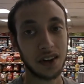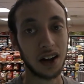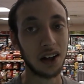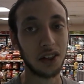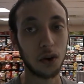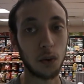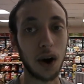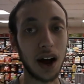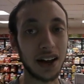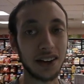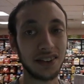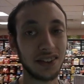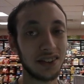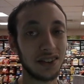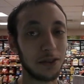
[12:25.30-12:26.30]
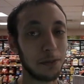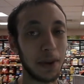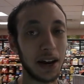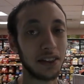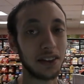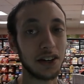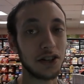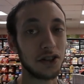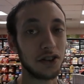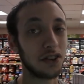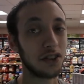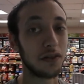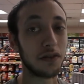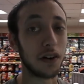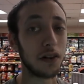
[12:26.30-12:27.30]
Otherwise, it's mainly
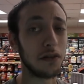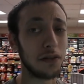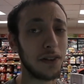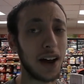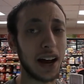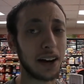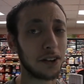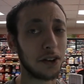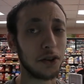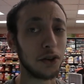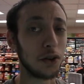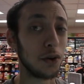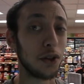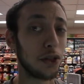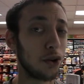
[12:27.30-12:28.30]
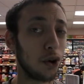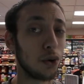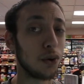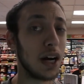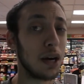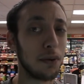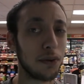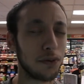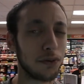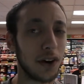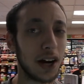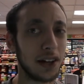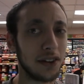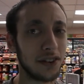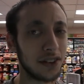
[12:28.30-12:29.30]
just a fun fact or two to throw around with
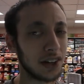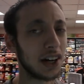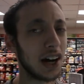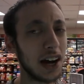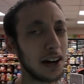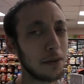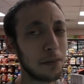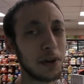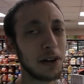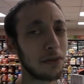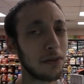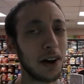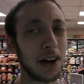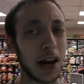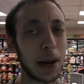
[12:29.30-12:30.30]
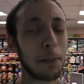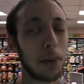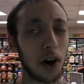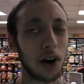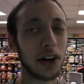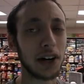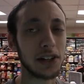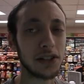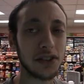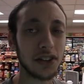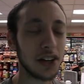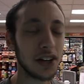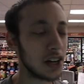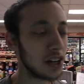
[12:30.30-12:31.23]
friends and kind of be fun at parties.